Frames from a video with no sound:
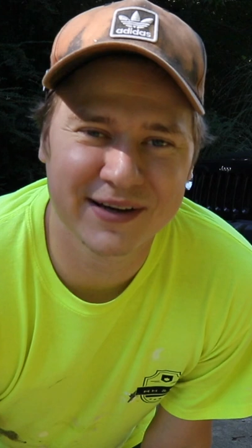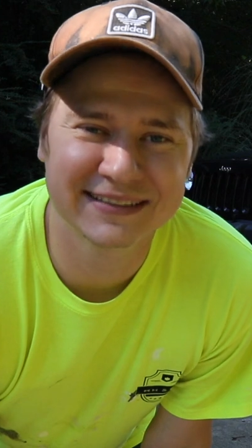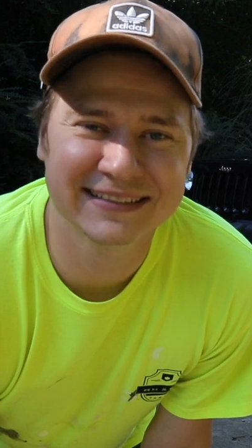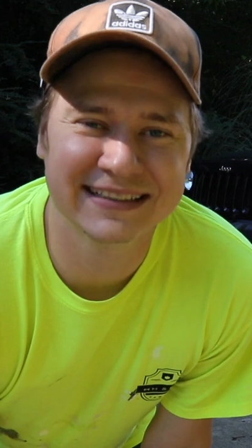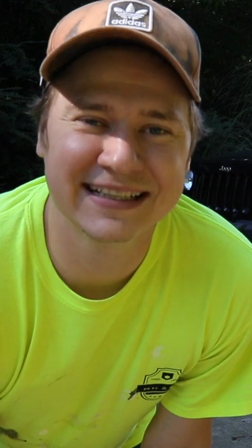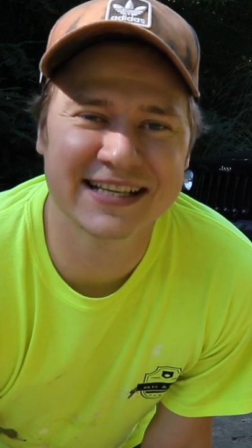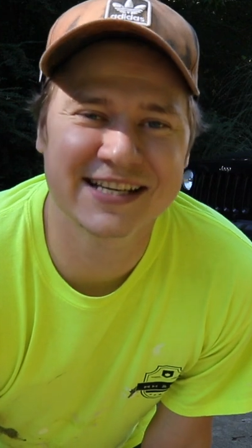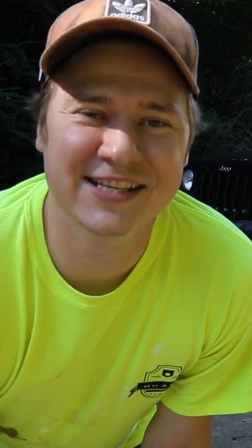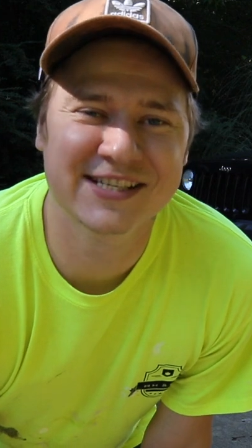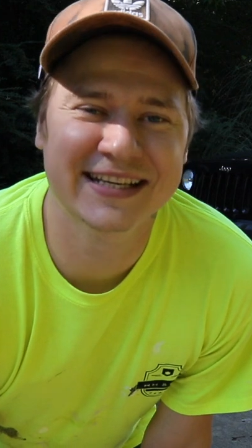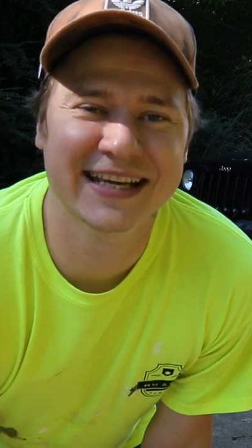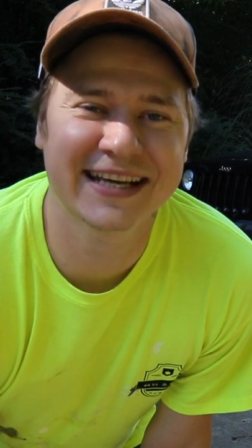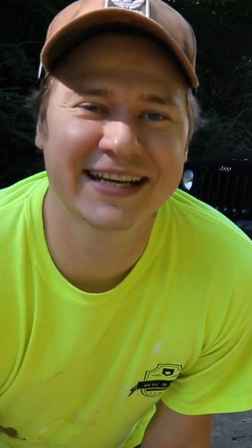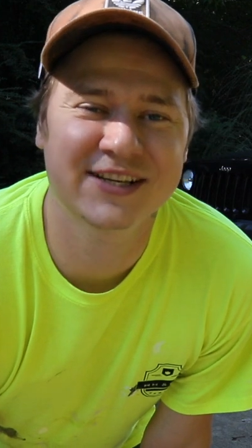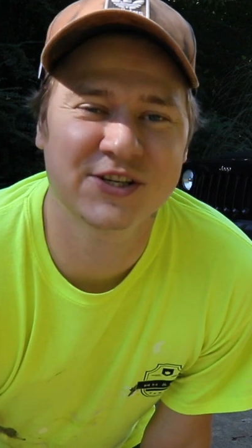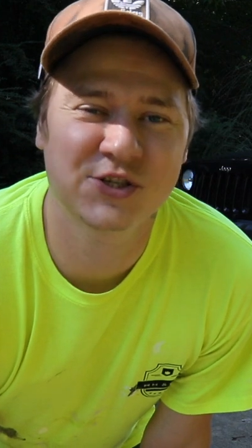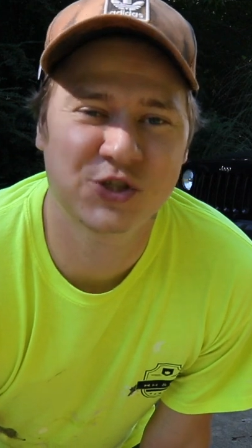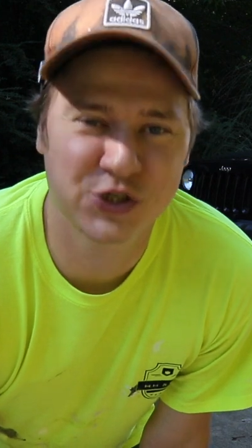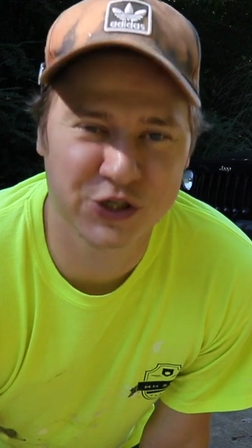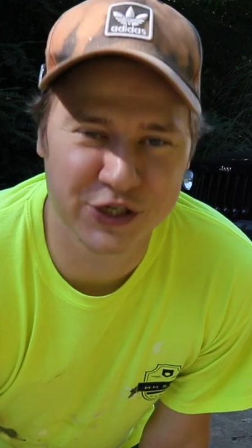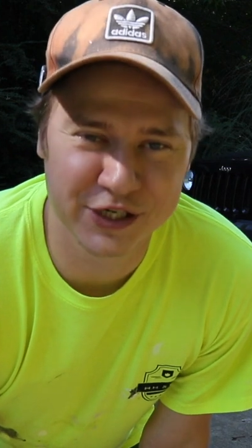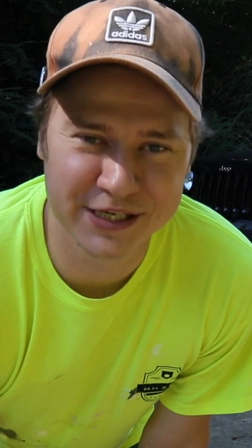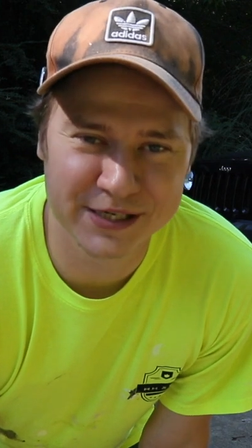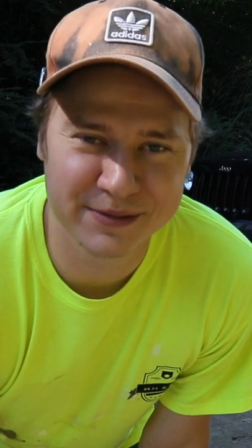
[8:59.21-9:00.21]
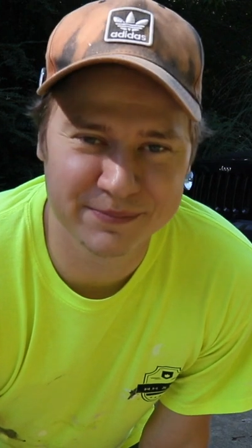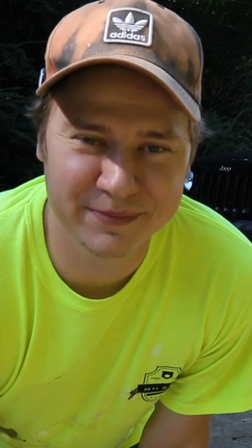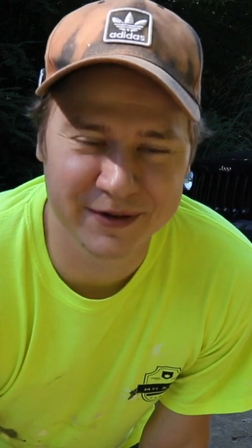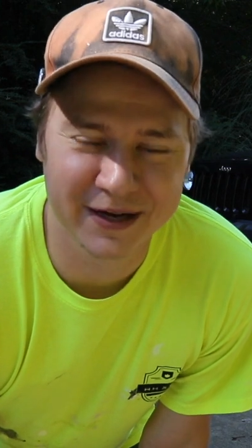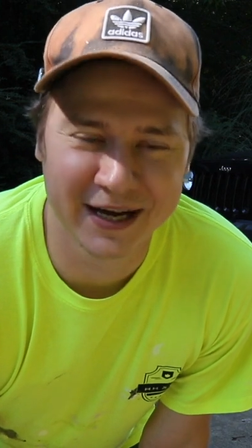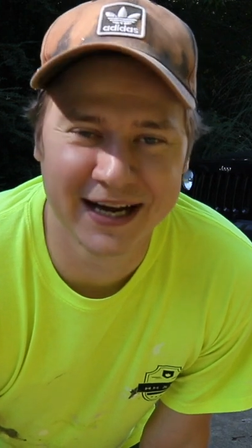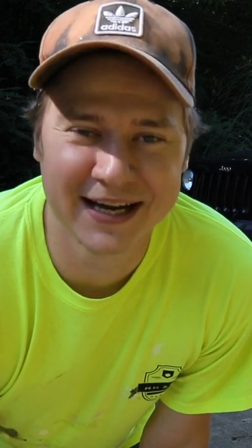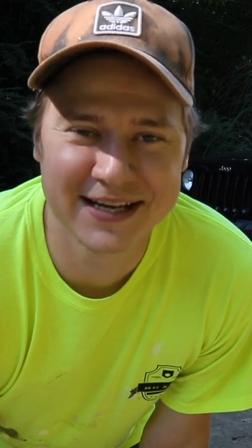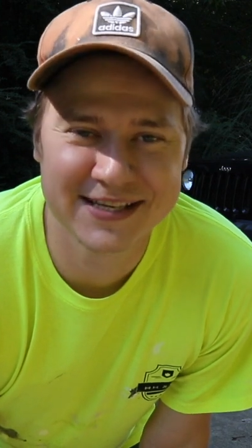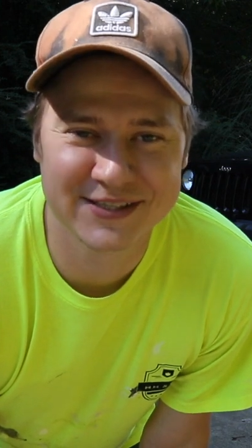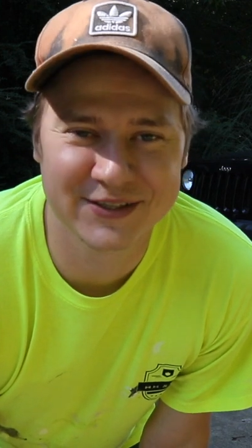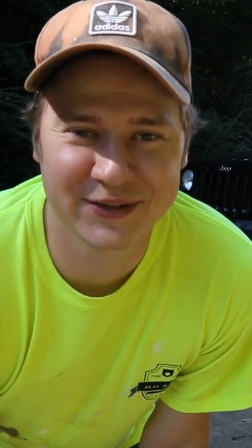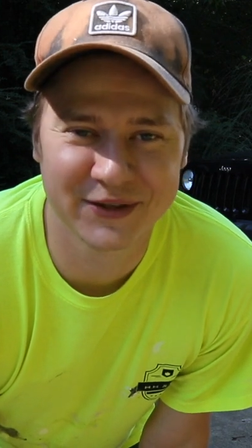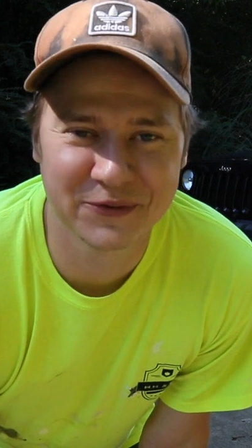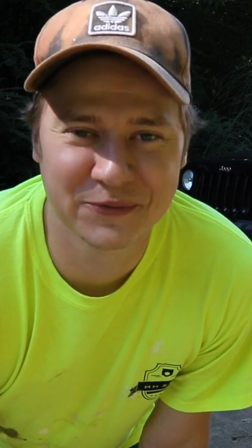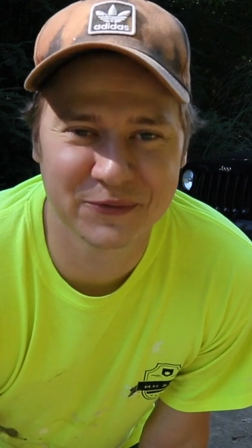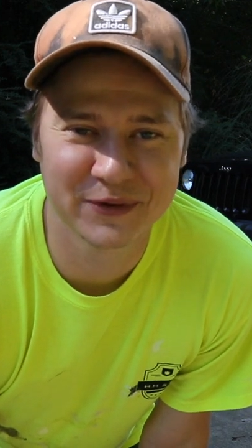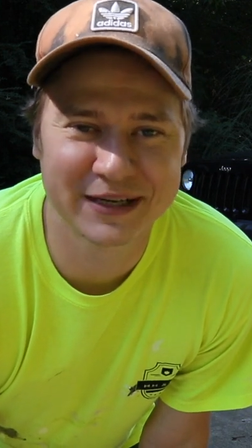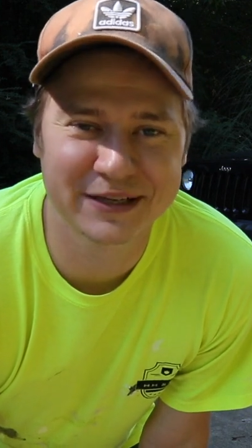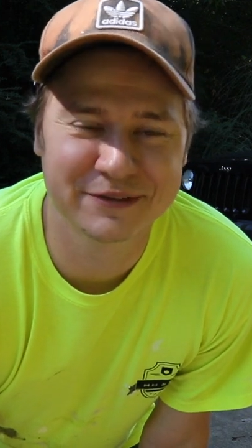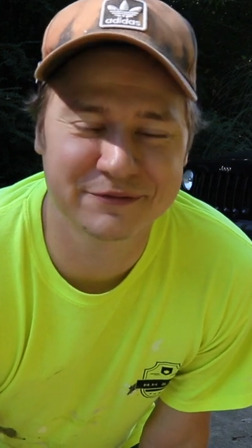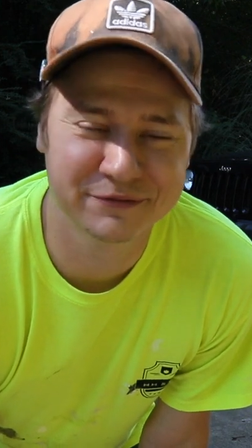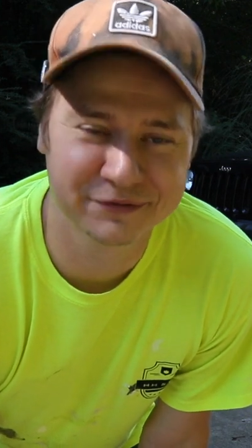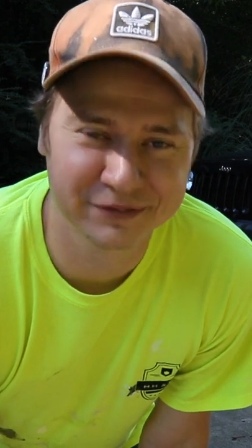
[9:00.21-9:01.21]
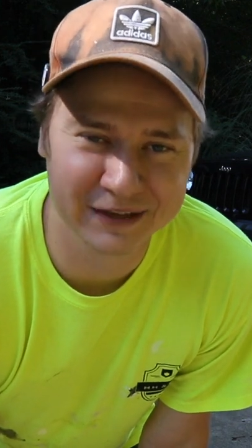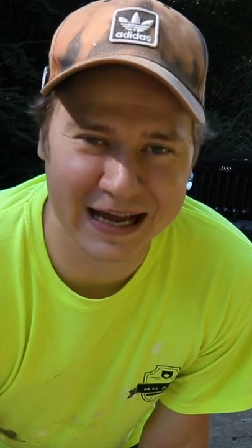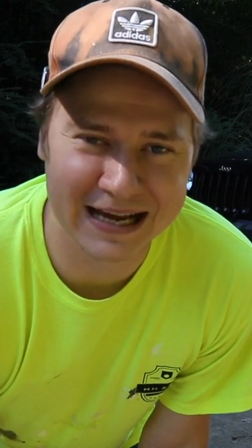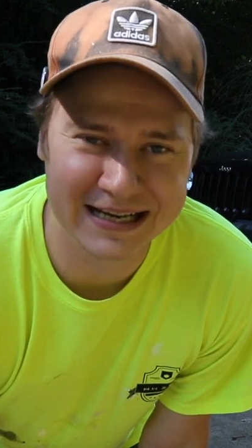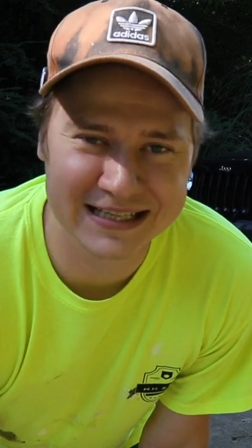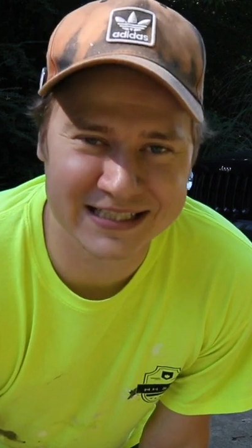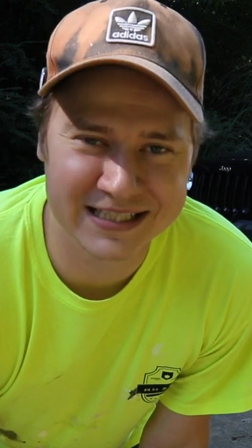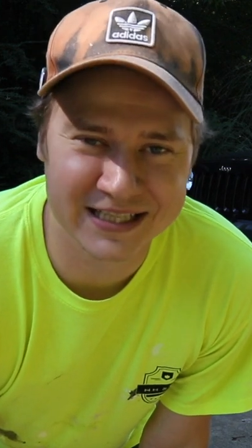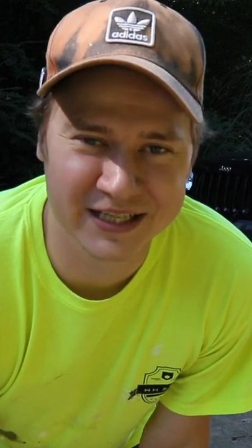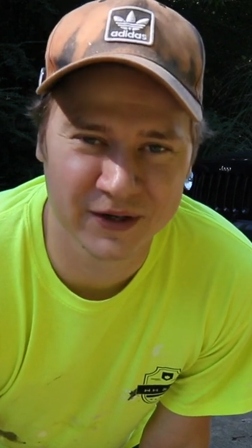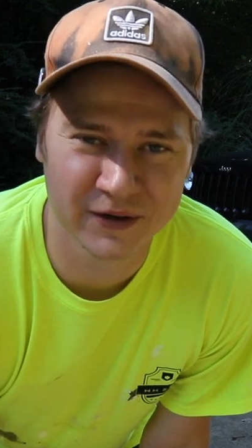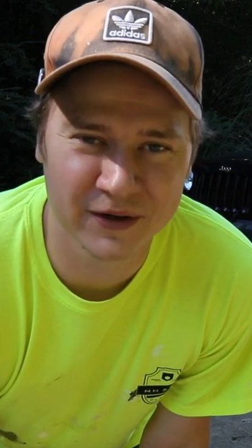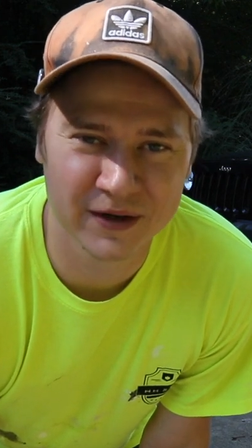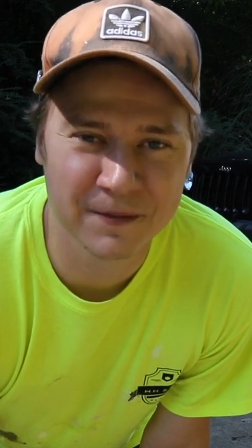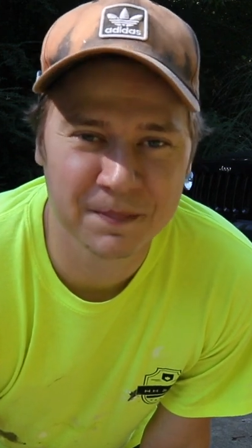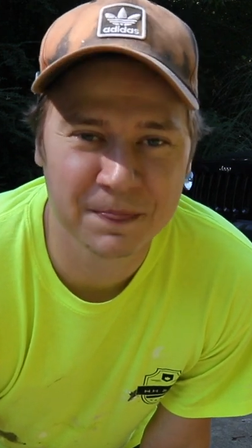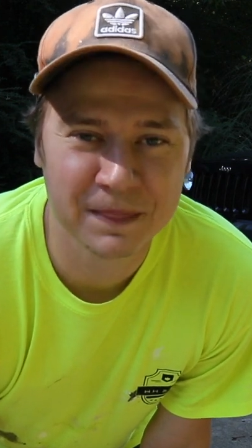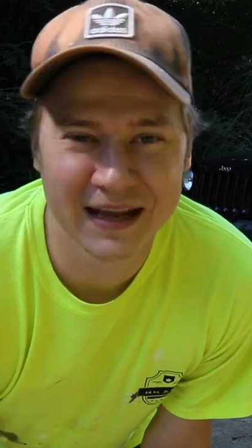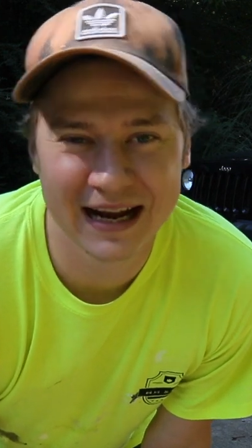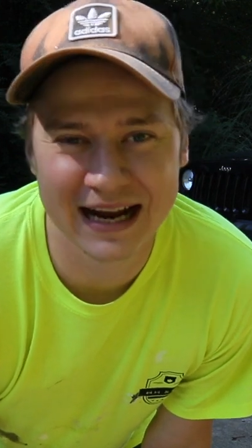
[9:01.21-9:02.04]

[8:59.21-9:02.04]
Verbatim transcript: let's get a Jeep so then we can flat tow it.